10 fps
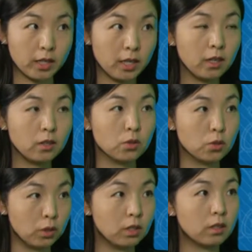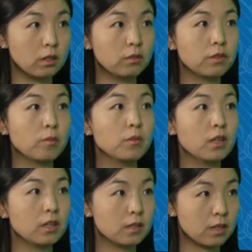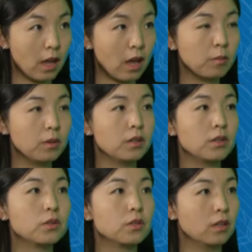keen to learn from the established